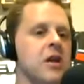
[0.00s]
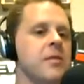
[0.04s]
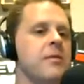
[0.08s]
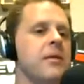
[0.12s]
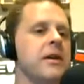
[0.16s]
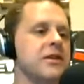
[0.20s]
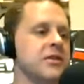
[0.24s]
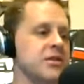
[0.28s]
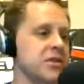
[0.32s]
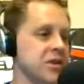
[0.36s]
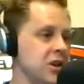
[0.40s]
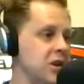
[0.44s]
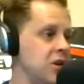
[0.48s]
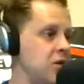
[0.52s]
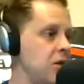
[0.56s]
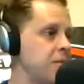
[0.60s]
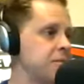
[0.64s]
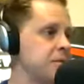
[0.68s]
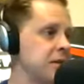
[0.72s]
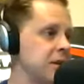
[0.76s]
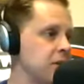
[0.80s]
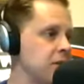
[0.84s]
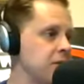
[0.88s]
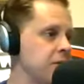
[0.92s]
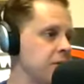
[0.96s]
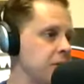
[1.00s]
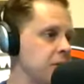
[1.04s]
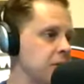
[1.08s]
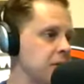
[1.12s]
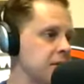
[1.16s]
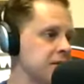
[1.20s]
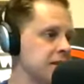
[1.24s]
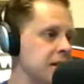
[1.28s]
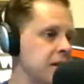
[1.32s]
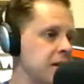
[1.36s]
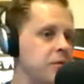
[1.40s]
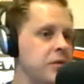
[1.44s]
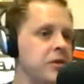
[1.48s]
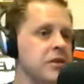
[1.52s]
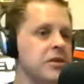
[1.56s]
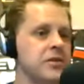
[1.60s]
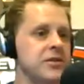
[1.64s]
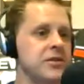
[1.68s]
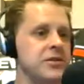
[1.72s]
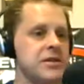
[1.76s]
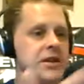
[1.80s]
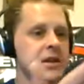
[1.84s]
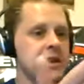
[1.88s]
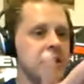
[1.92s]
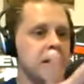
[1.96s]
about Secure Updater, for example, and you'll
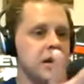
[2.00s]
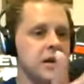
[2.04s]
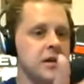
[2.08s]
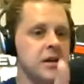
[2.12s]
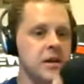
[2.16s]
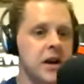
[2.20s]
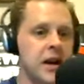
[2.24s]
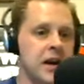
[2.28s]
see a,